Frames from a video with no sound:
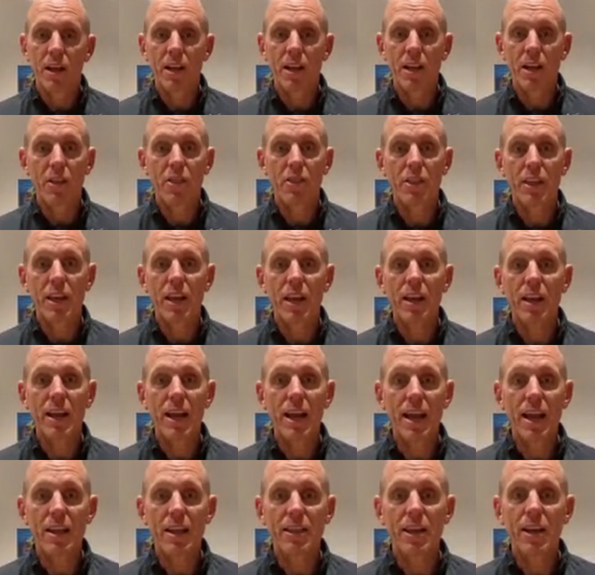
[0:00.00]

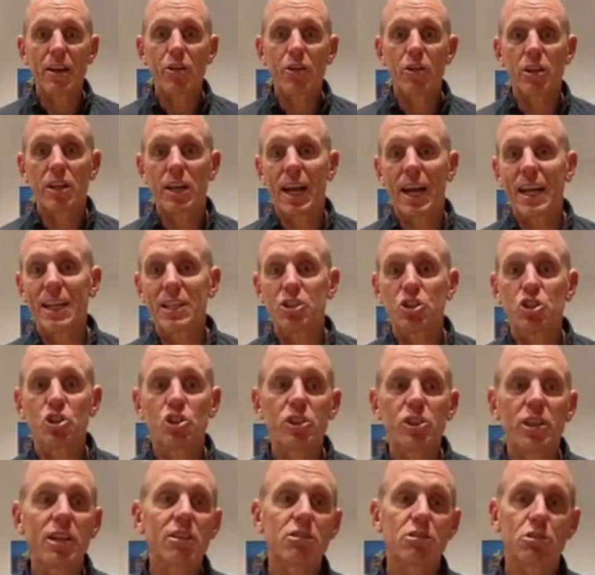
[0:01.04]
they're a
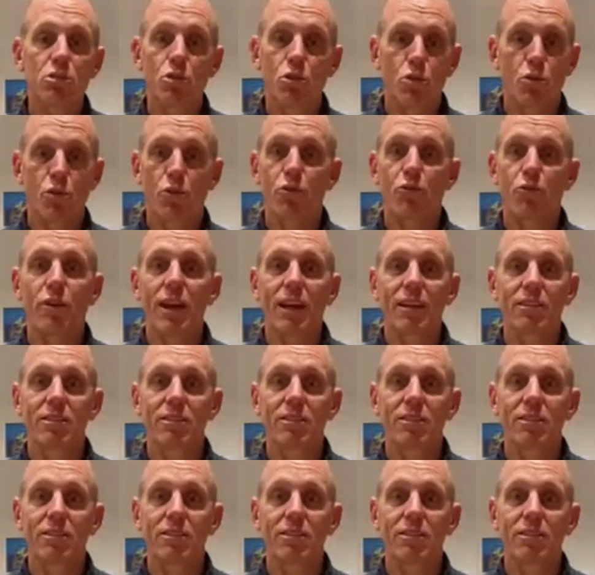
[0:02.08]
jigsaw effect.